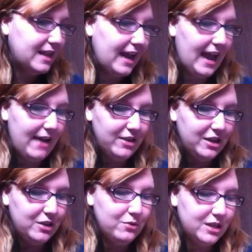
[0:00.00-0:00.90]
that I
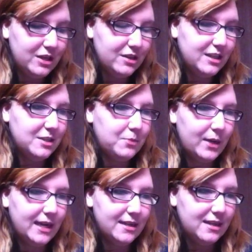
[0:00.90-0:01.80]
haven't used here, these
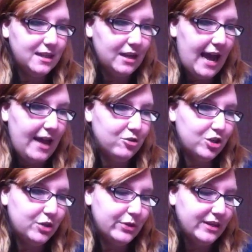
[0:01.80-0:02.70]
sprays, the
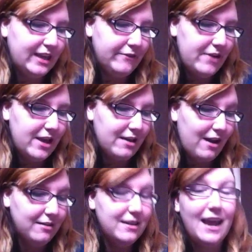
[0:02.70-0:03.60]
Allergy Relief and the
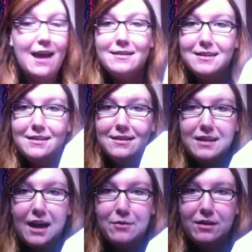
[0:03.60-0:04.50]
Holiday Essence,
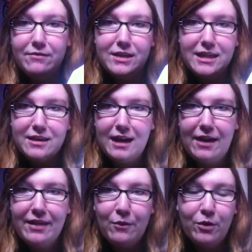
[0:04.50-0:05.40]
I would love to hear
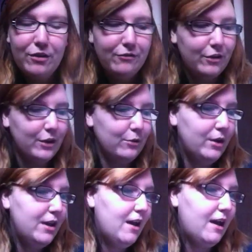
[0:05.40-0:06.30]
how they work for you,
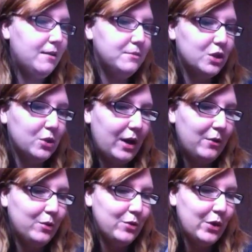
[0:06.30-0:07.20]
so I
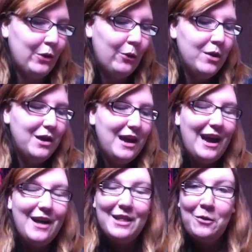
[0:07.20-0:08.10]
will know
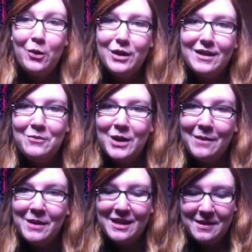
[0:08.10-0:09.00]
how they work and when
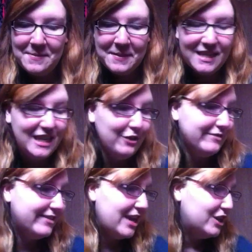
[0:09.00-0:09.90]
I make them
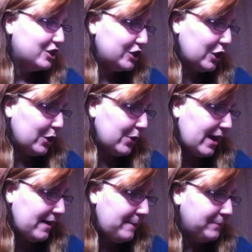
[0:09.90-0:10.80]
myself. So
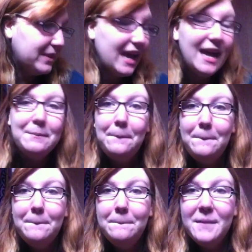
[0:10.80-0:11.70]
yeah,
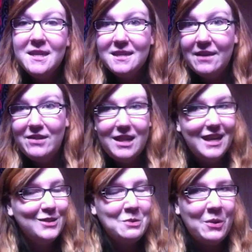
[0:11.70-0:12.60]
peace, love, and
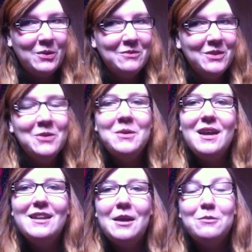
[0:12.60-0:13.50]
light to all of you,
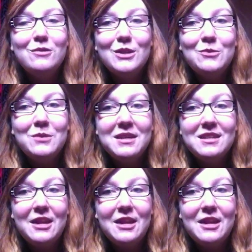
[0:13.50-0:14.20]
and I will see you next